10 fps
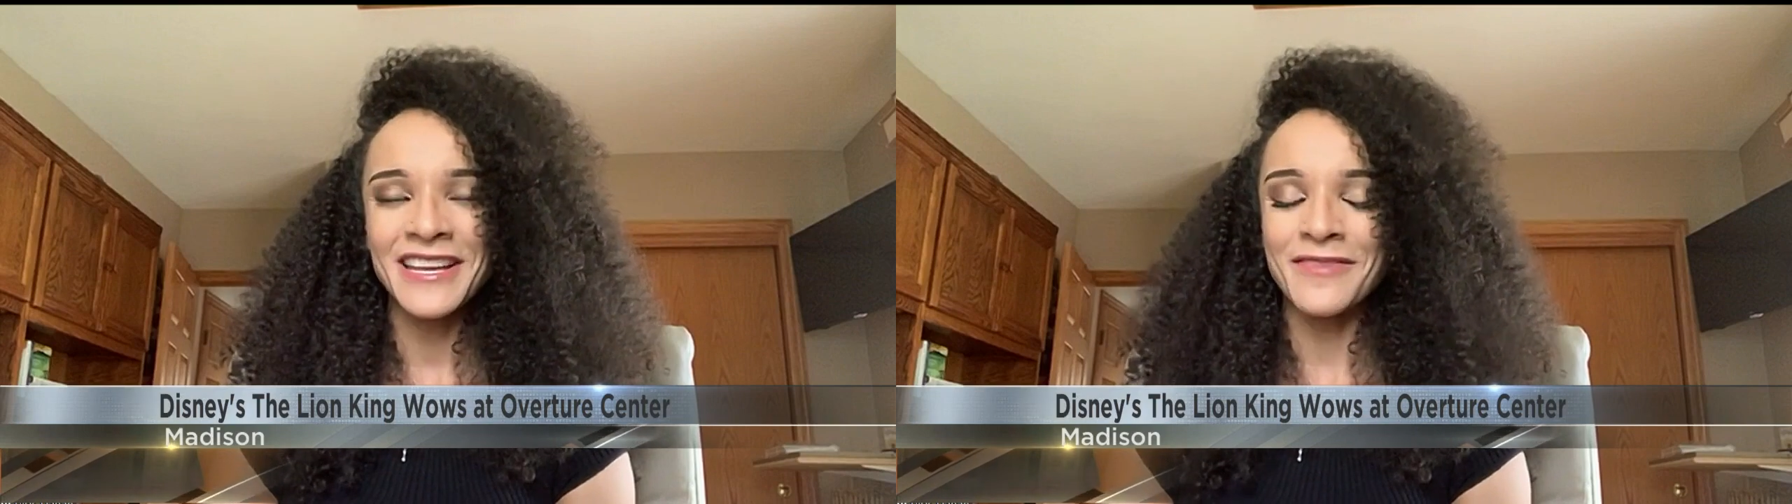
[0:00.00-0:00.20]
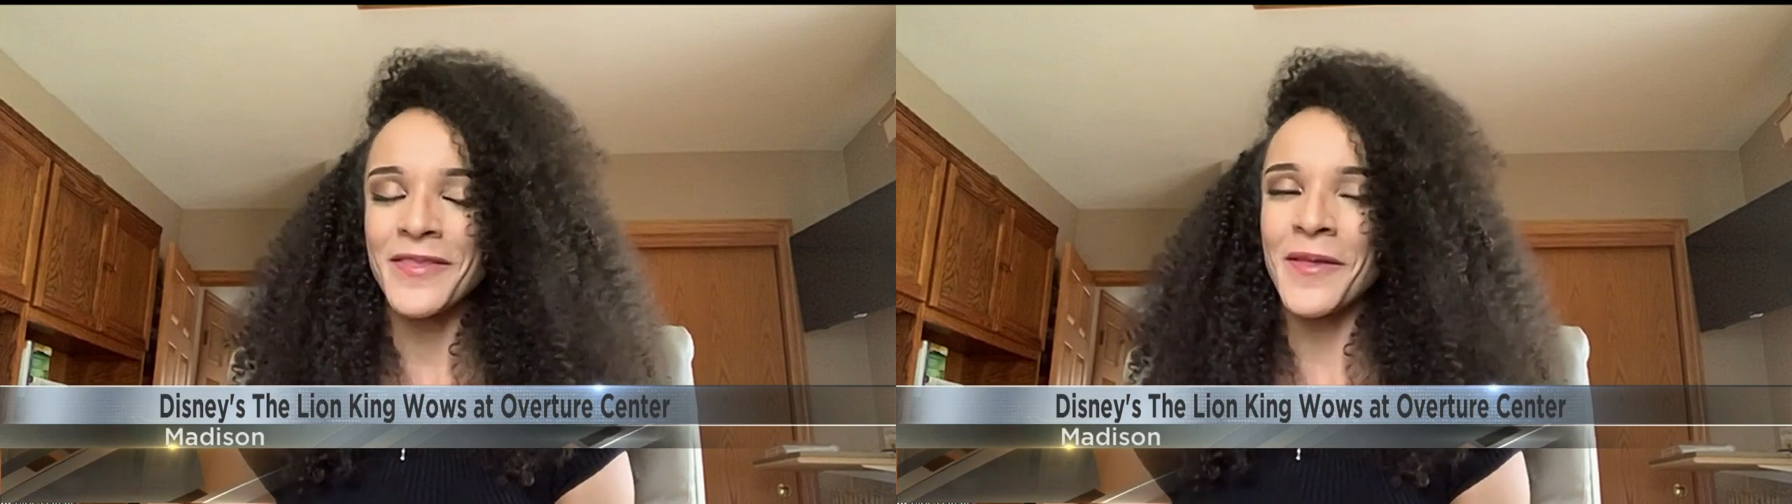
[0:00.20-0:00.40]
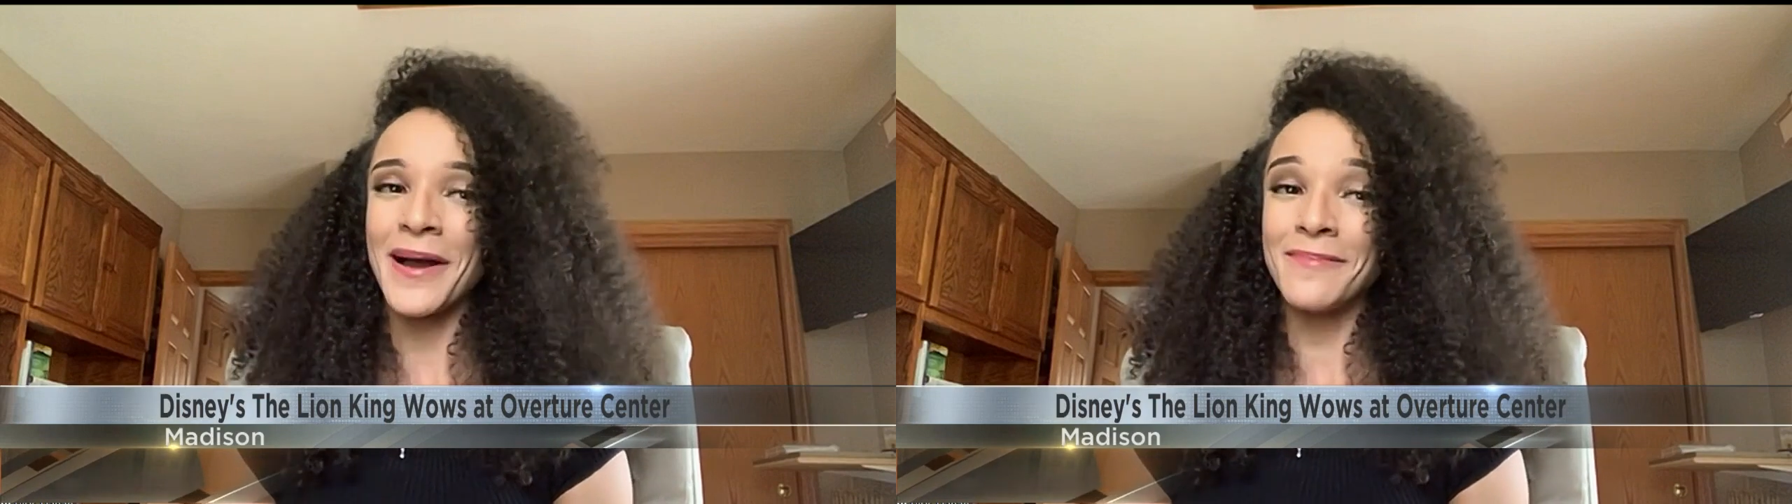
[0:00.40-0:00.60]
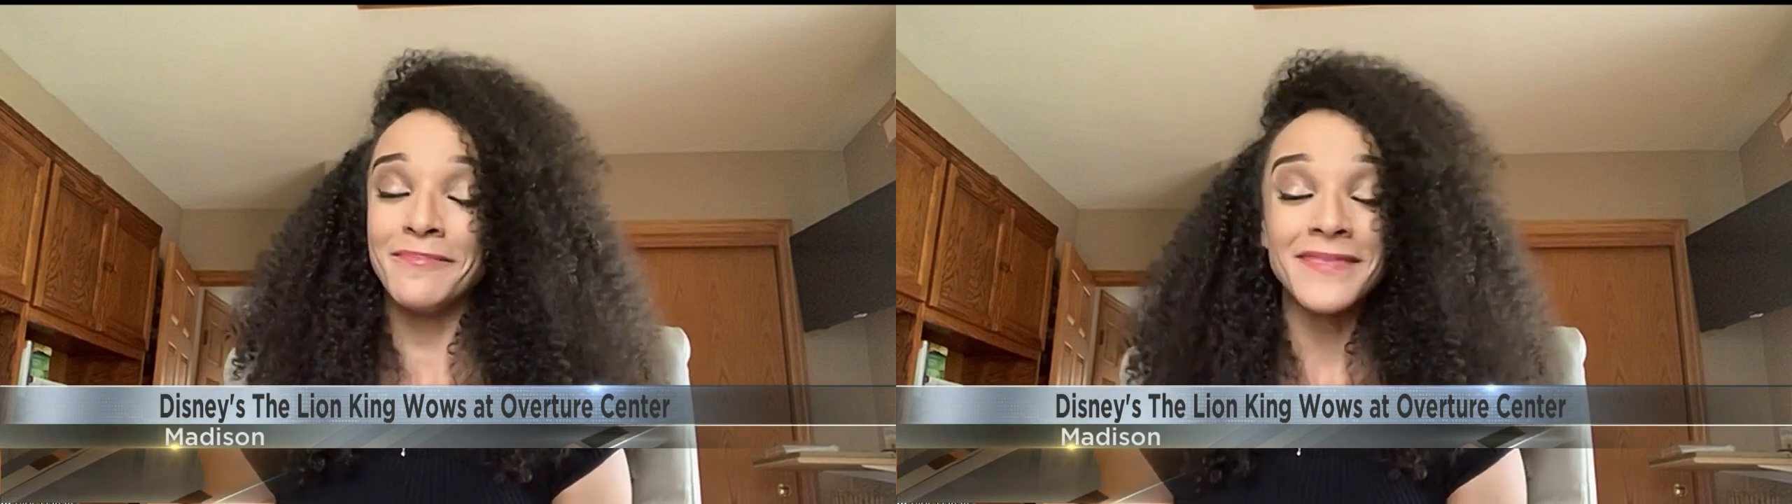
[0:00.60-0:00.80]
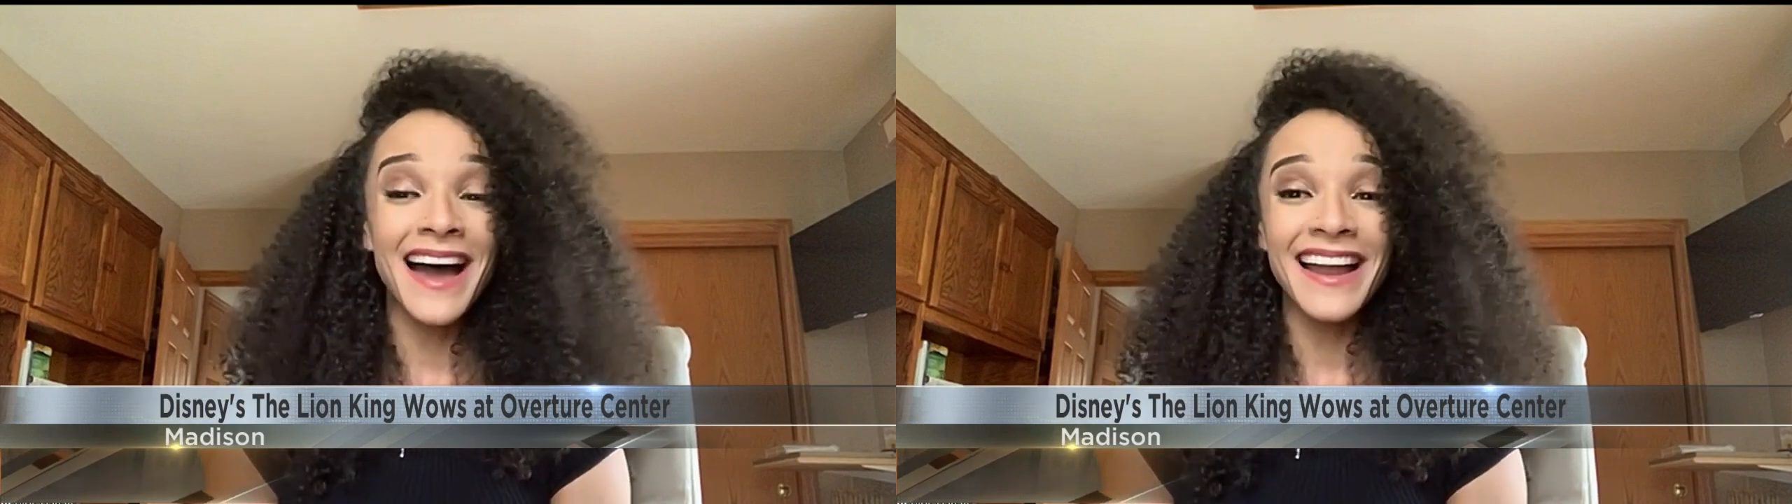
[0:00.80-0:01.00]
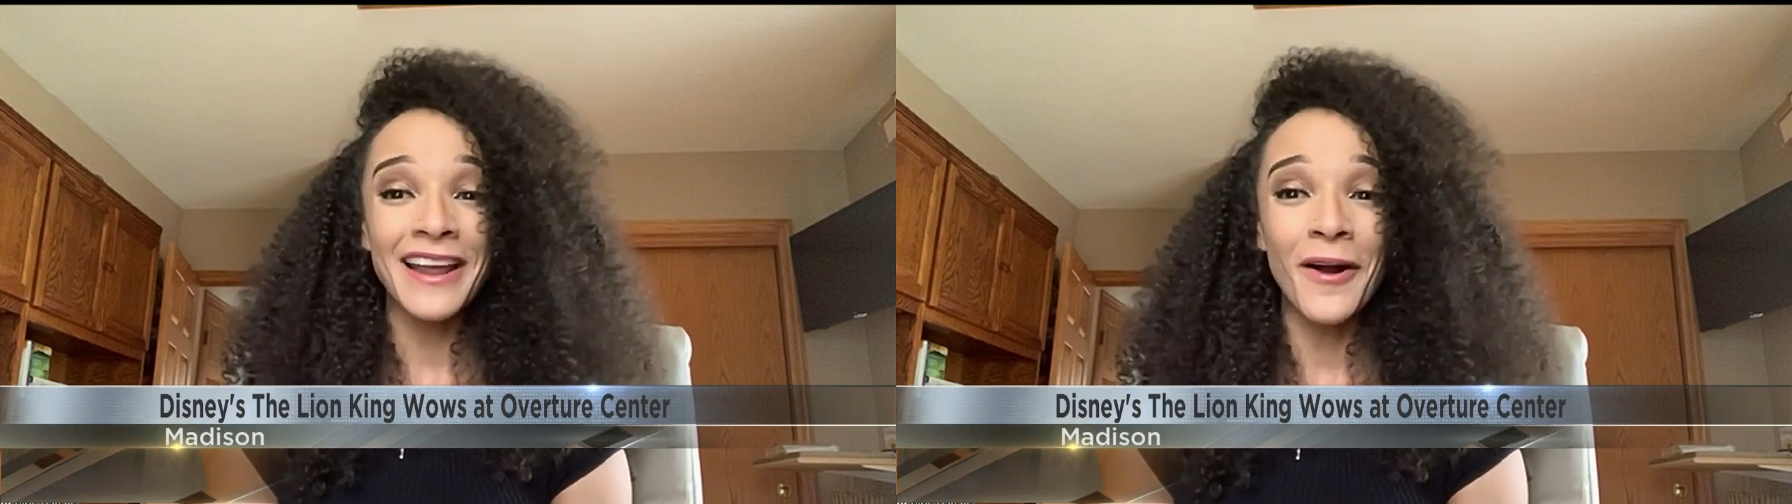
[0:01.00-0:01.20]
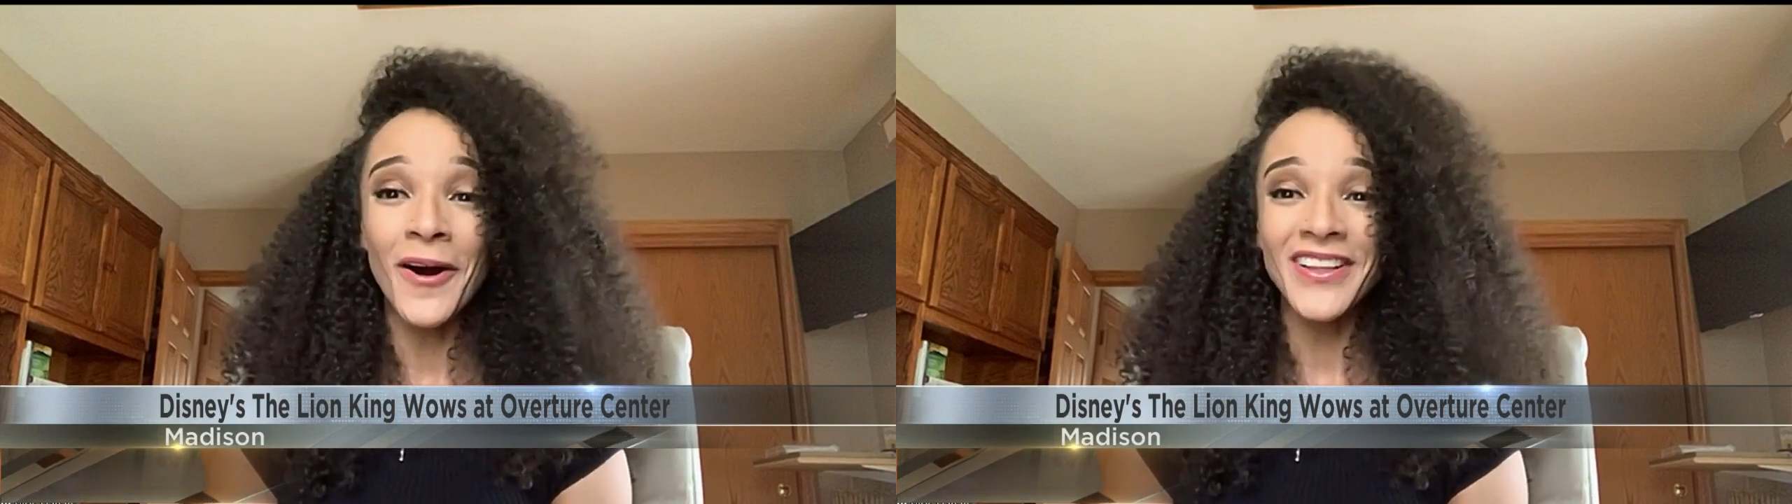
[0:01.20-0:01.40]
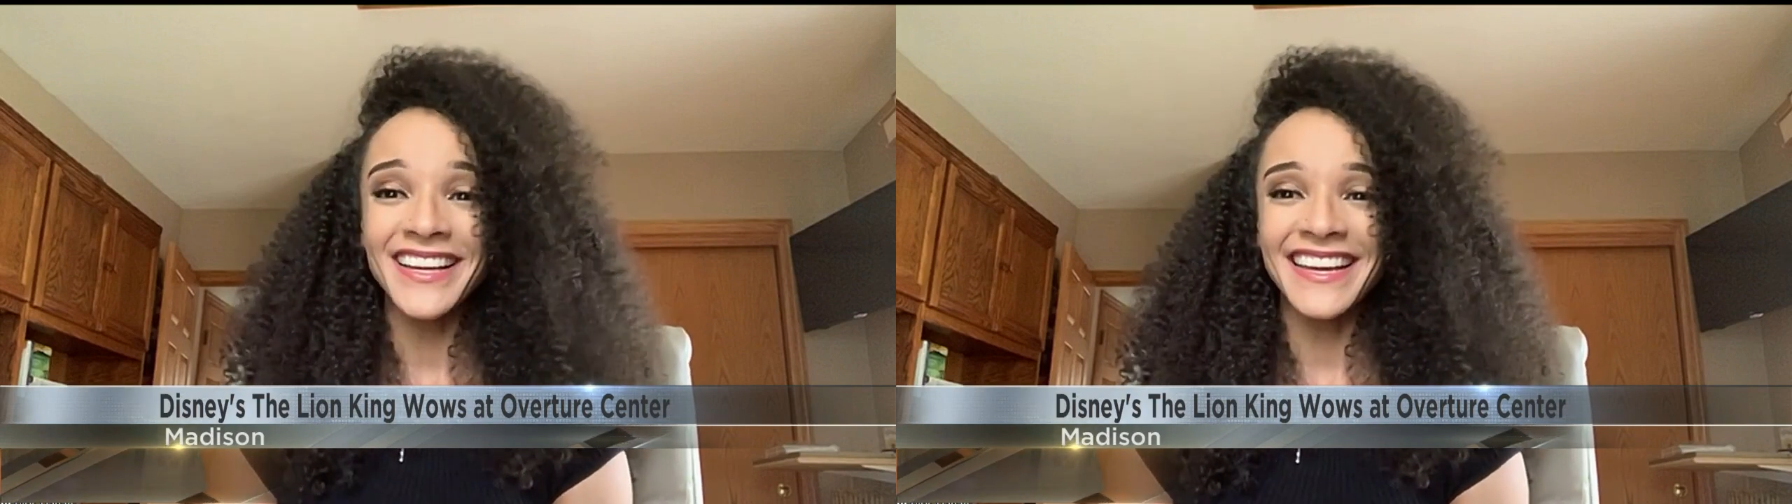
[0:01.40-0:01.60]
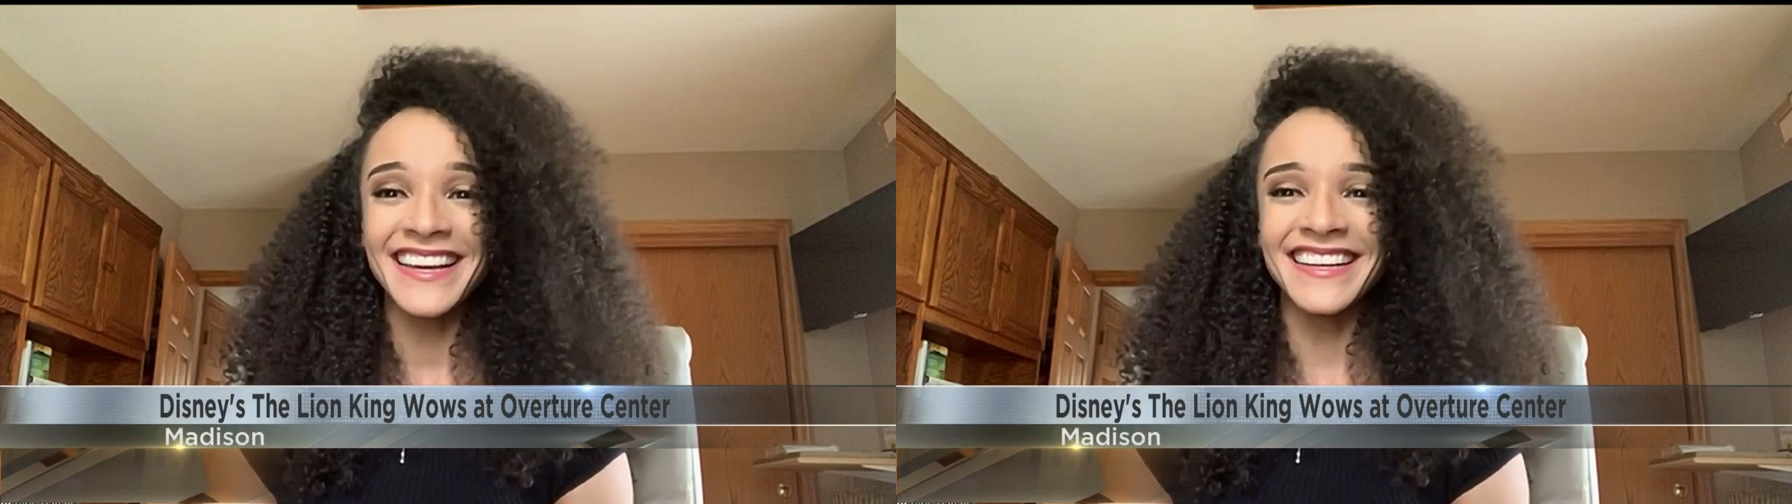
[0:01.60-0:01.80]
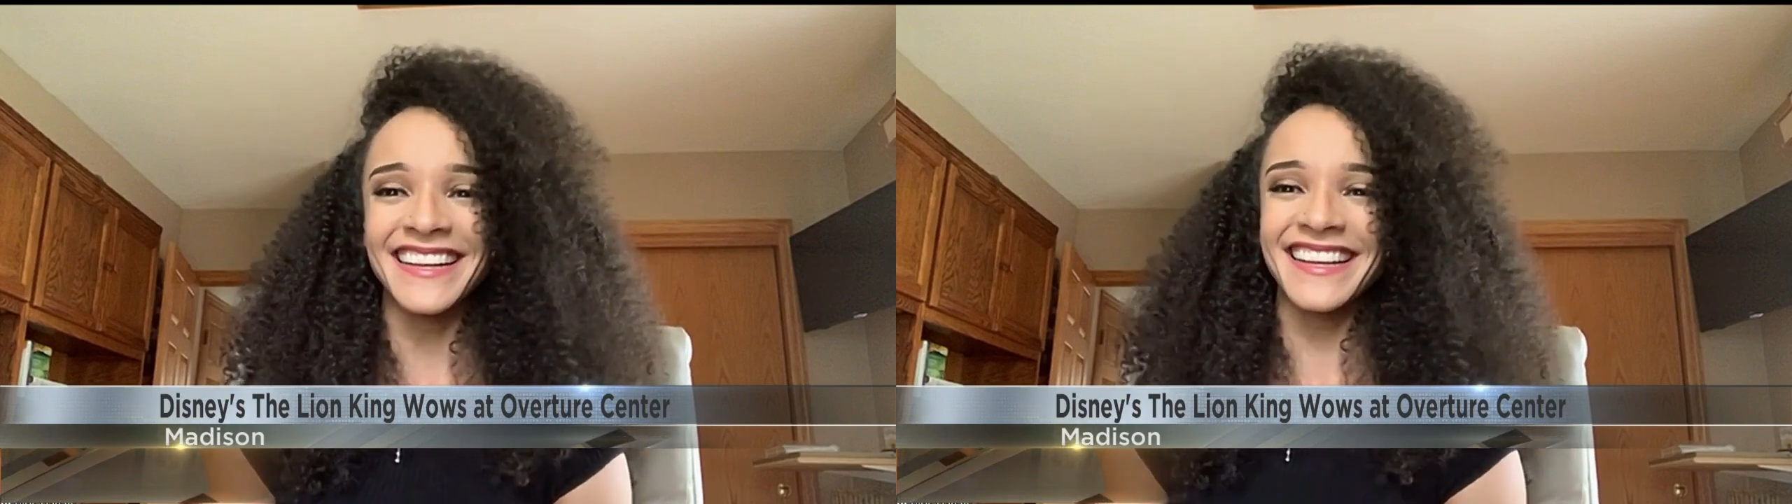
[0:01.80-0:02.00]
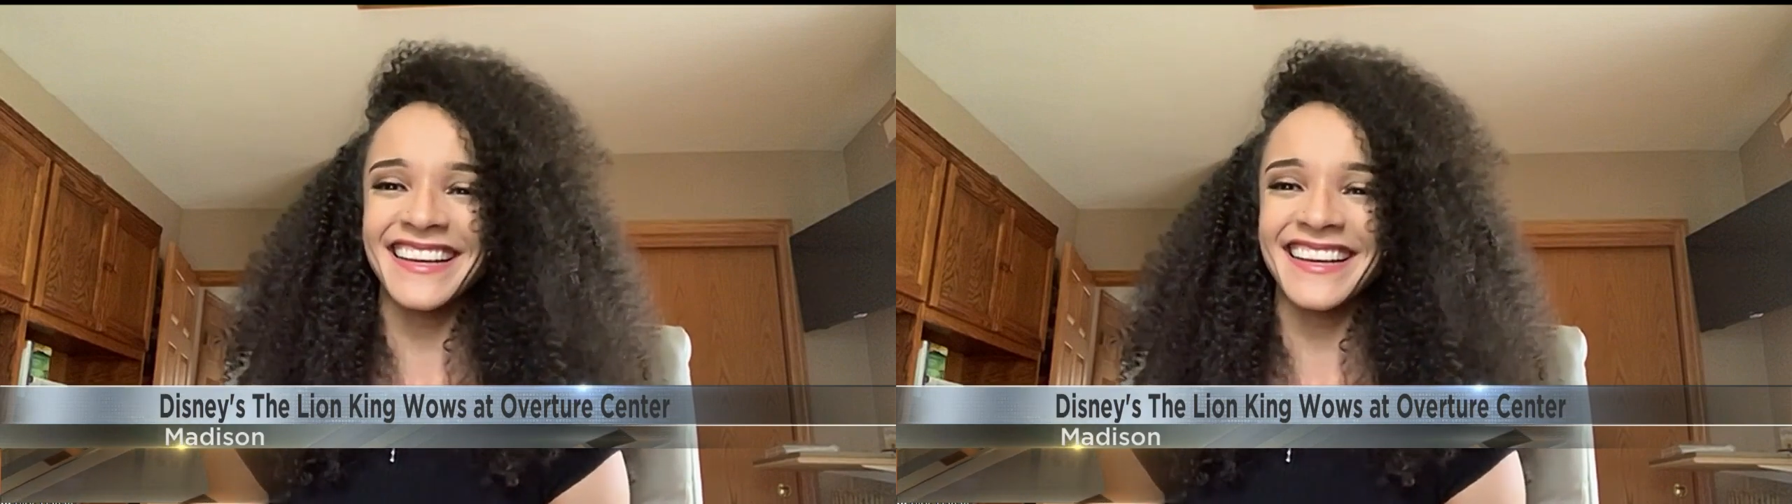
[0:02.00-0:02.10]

even though I'm not at all a kid.